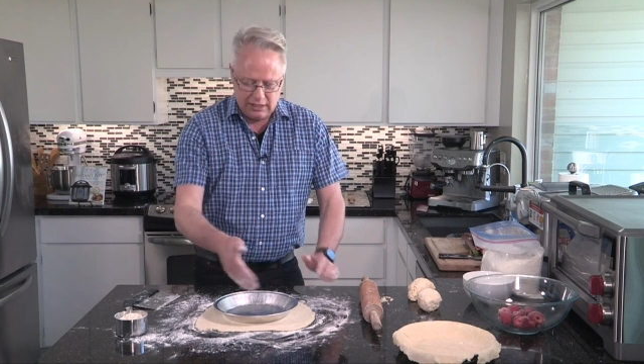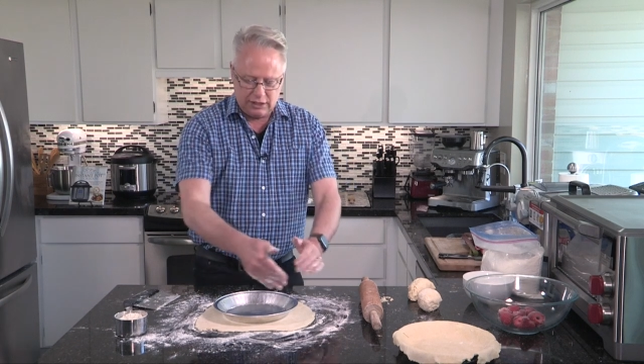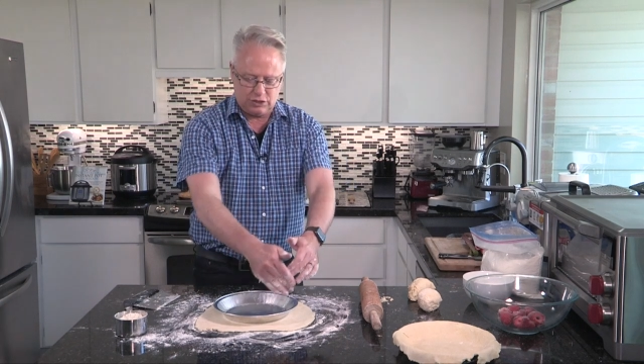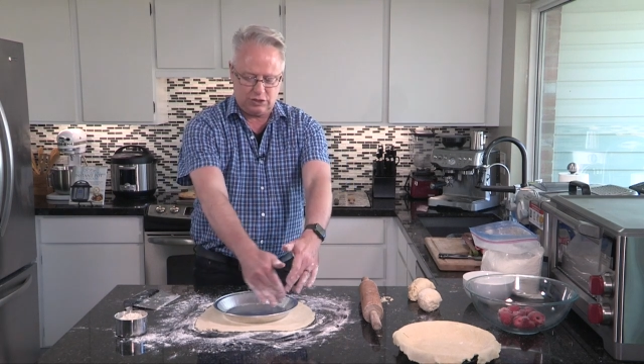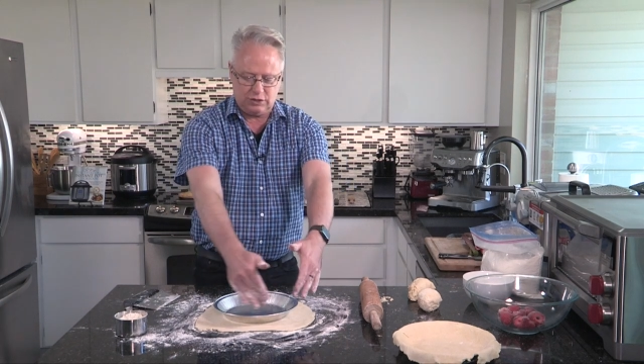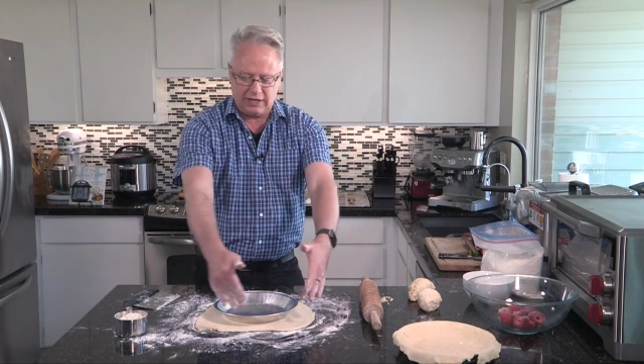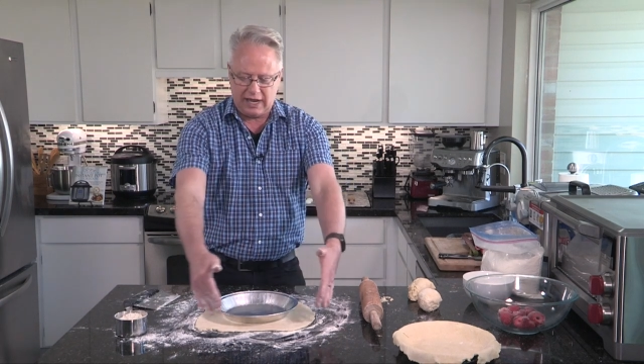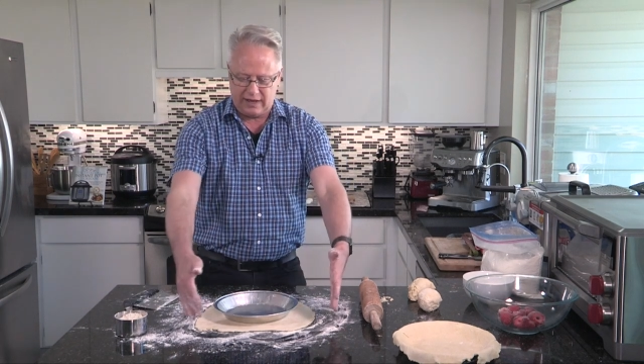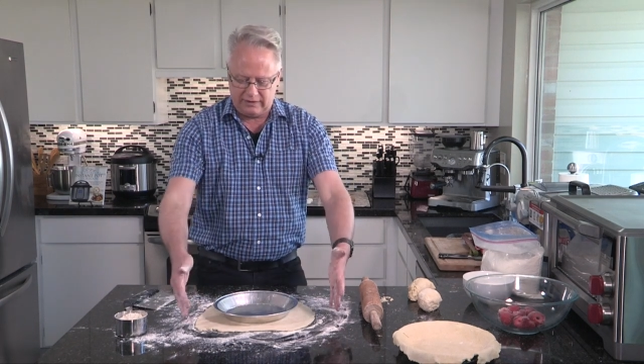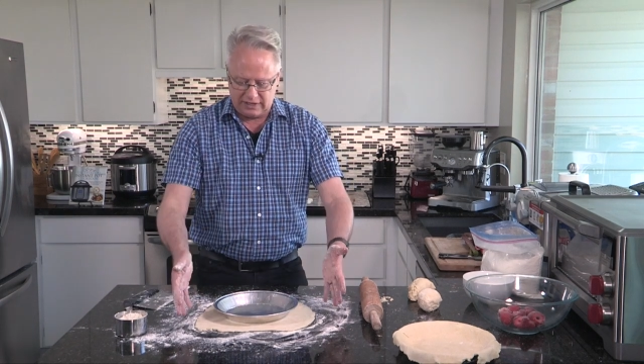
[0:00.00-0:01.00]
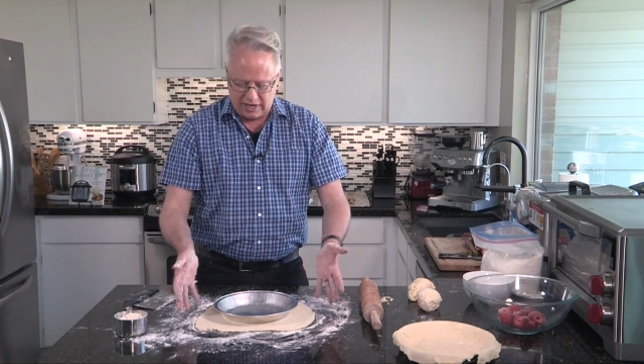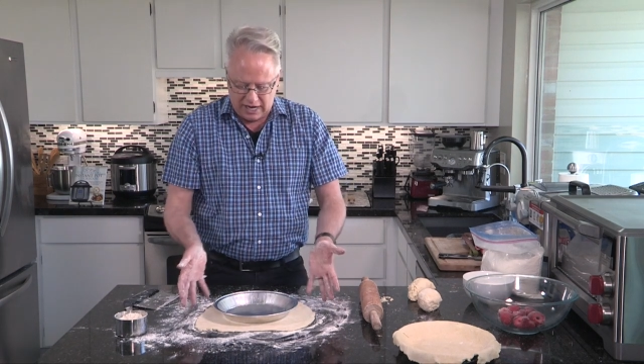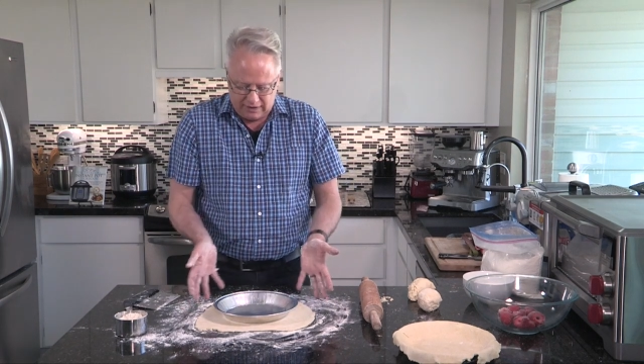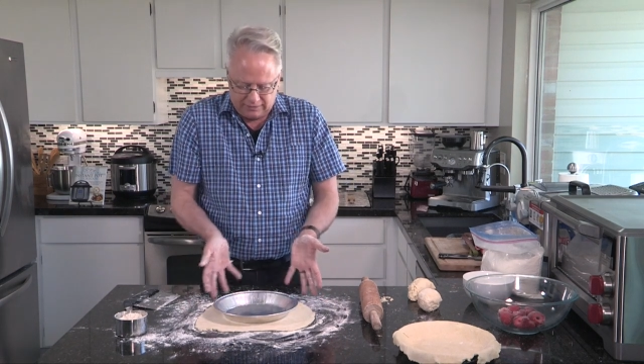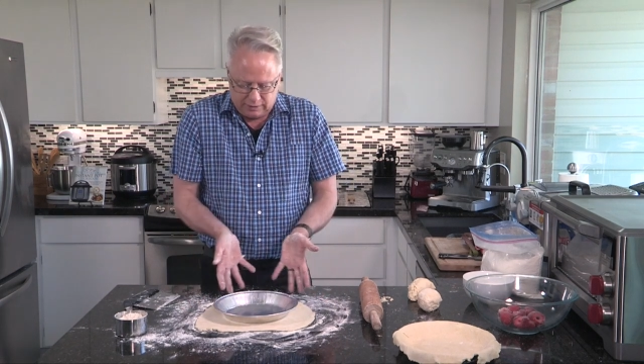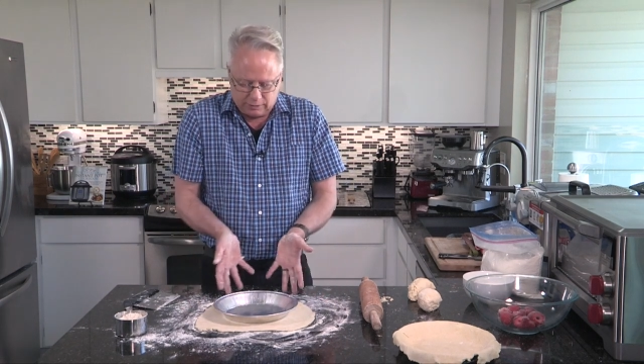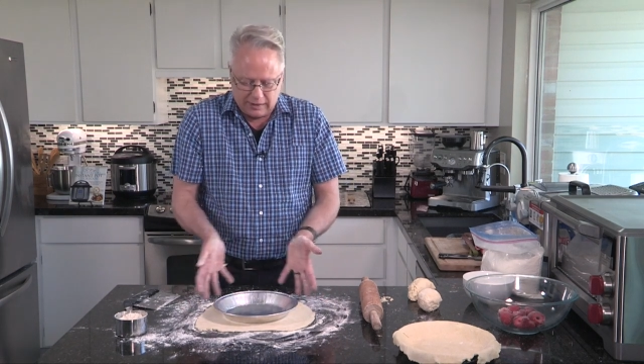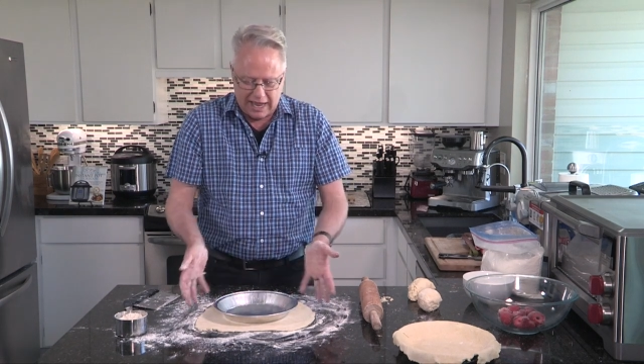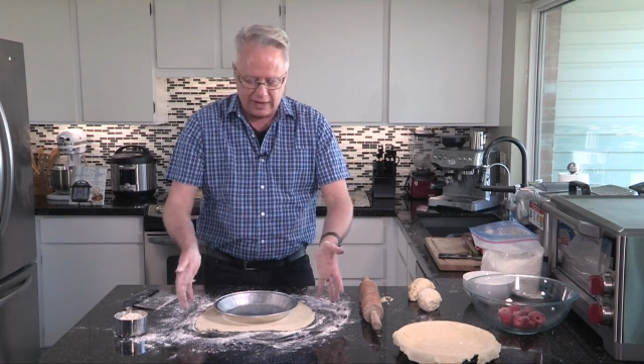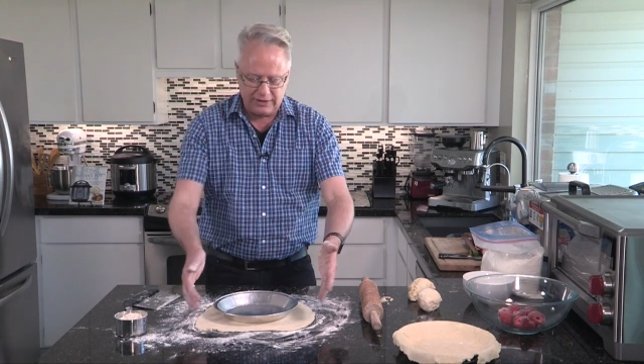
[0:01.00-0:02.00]
It should have enough
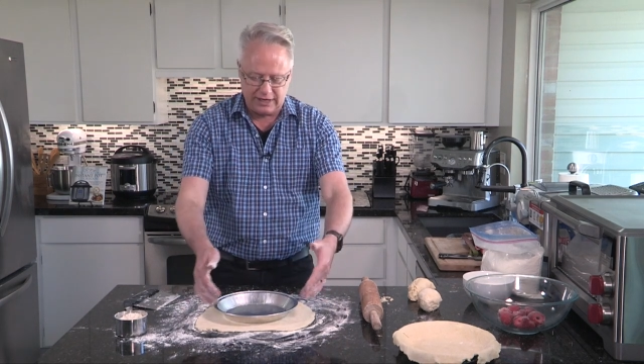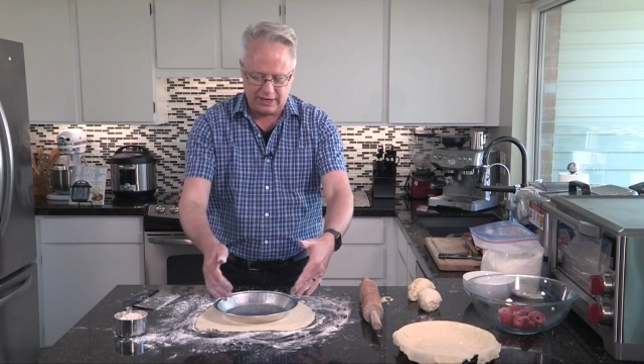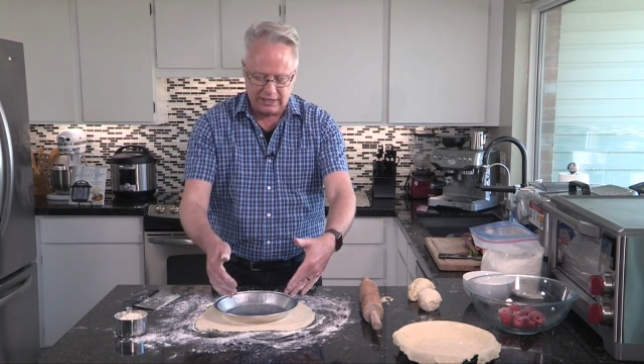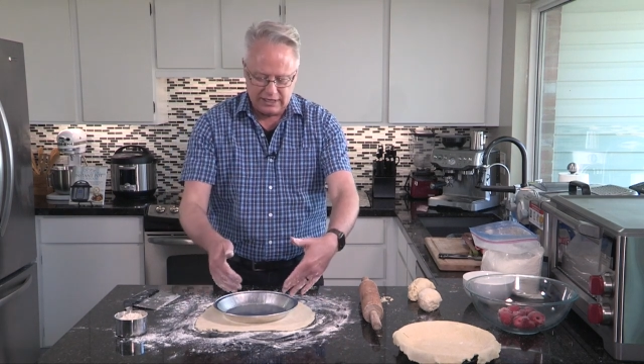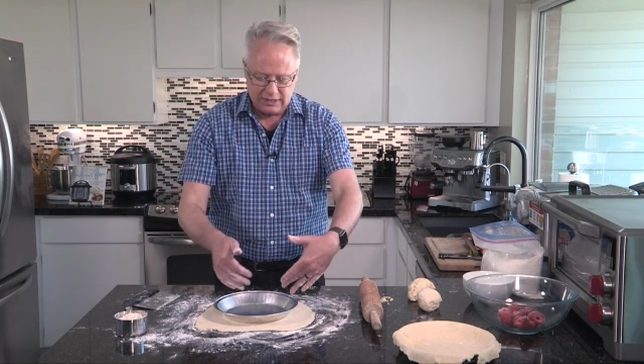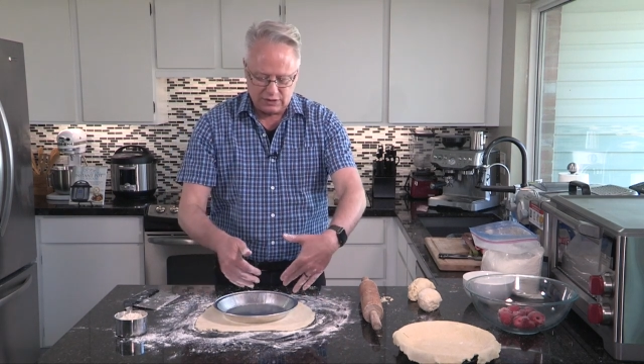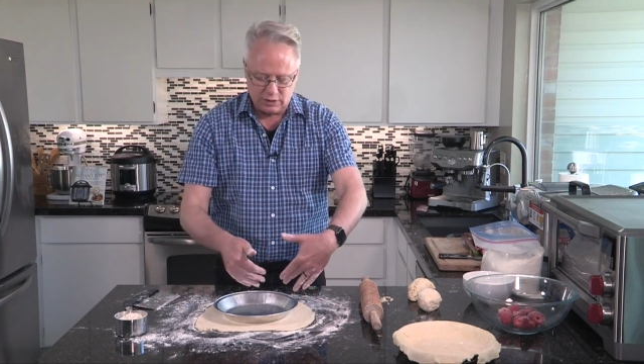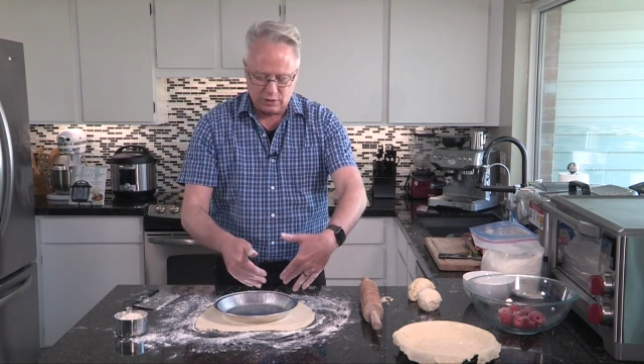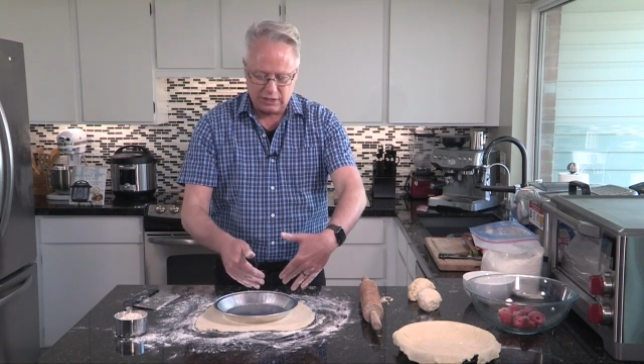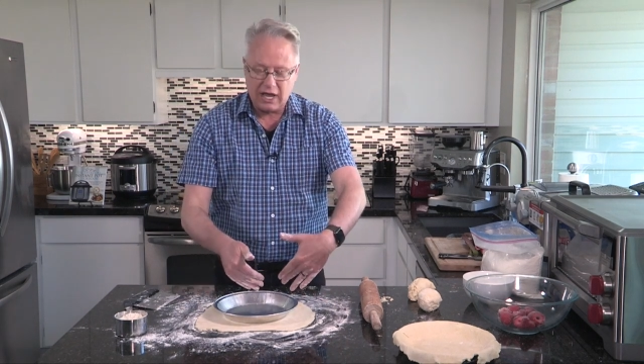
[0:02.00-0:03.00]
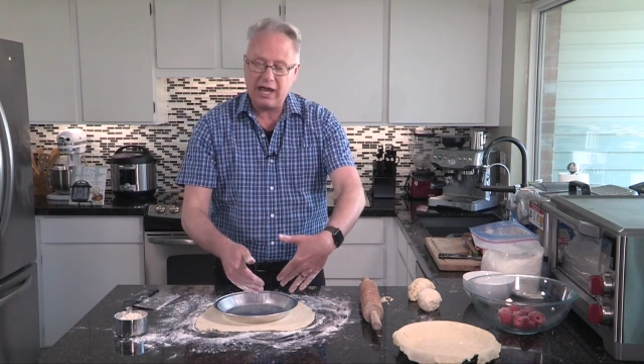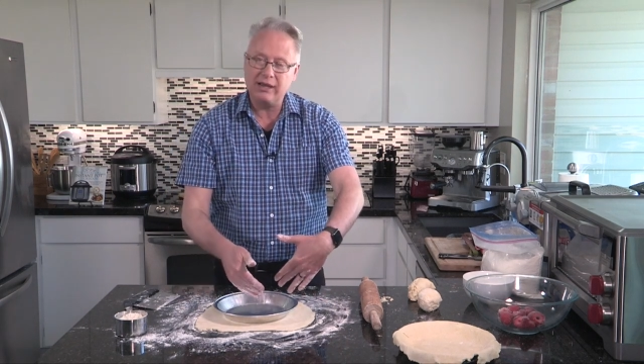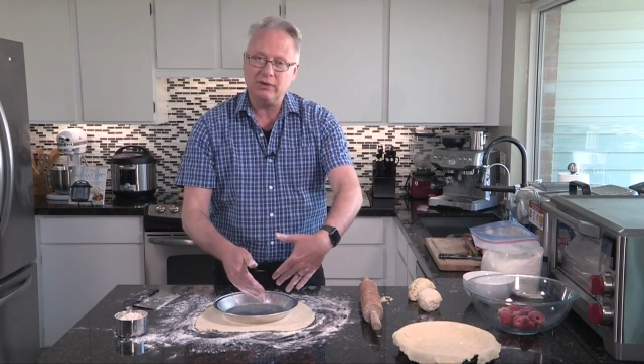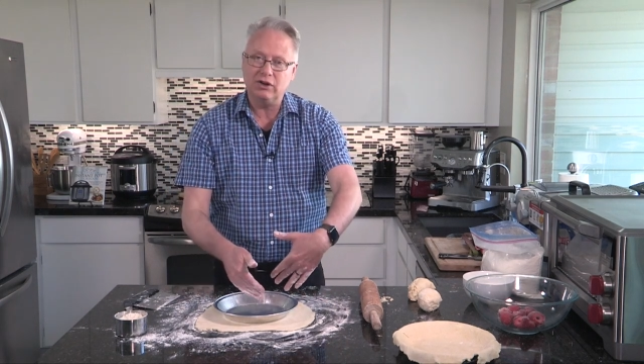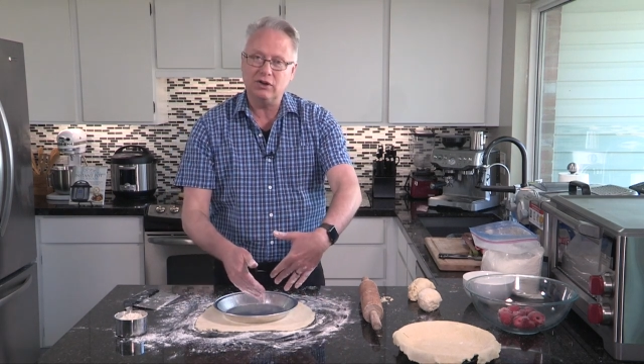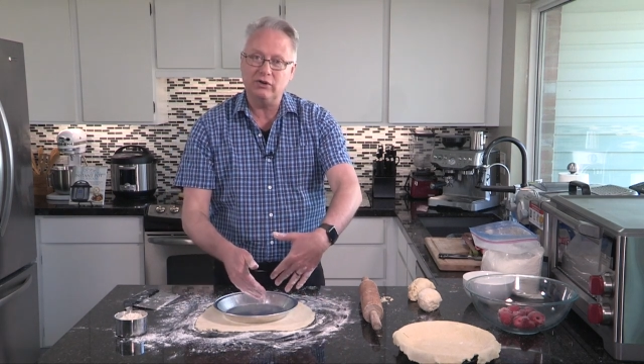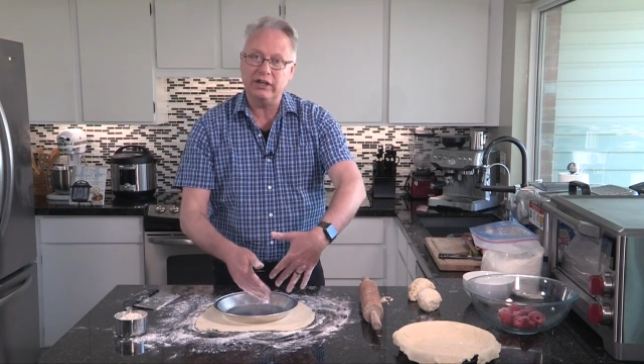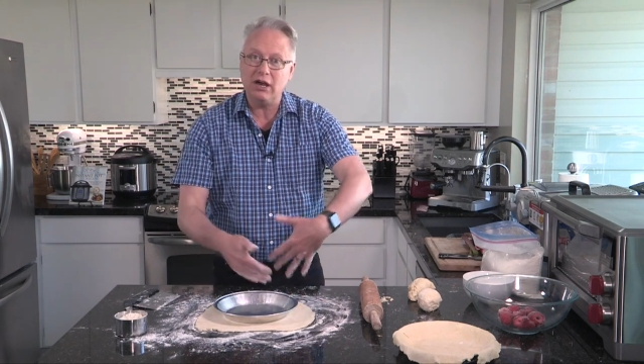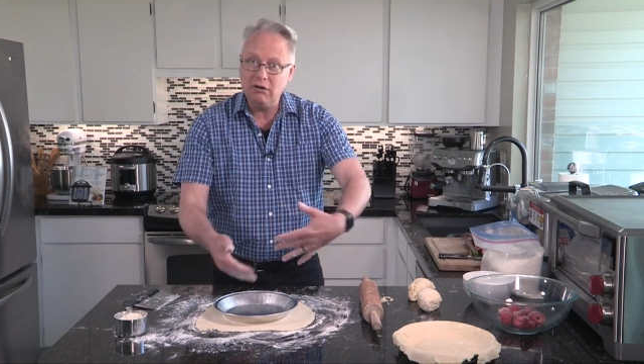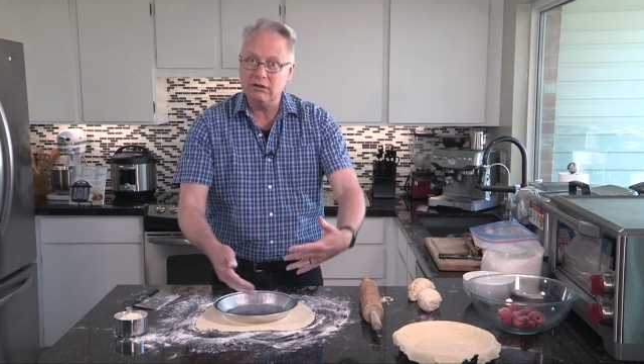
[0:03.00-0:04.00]
around there so you can eyeball
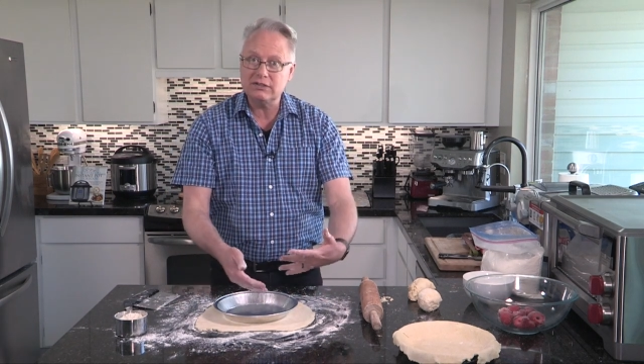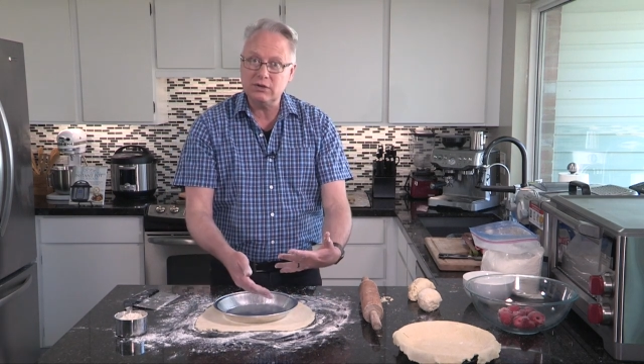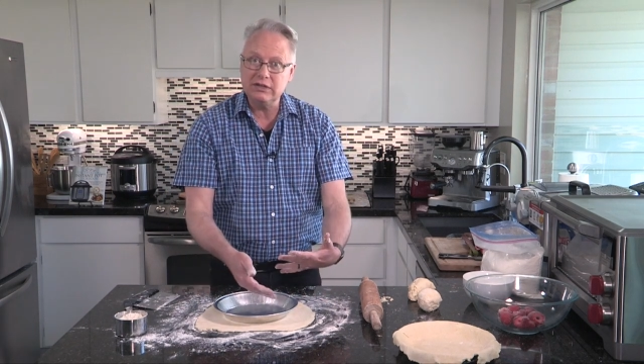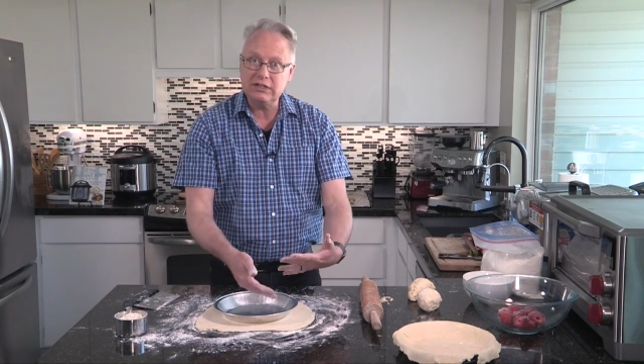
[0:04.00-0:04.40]
going, oh, it's going to